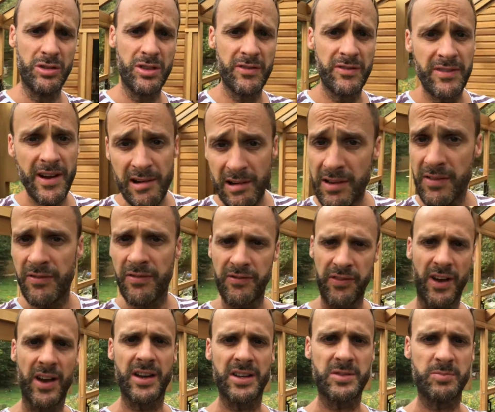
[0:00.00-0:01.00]
the very
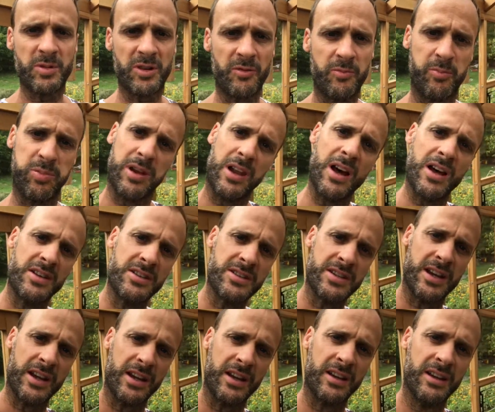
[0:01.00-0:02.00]
first bit of
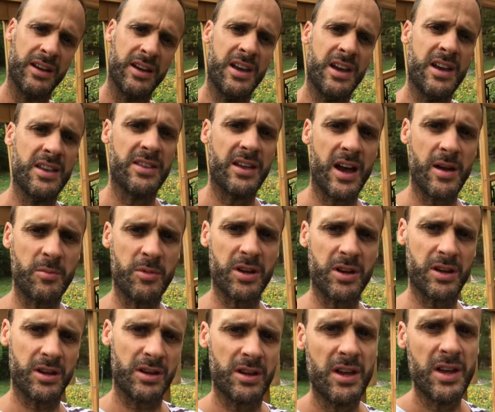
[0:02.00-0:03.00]
planting that I'm
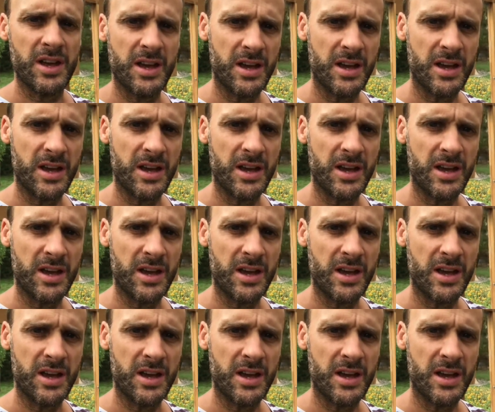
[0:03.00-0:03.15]
gonna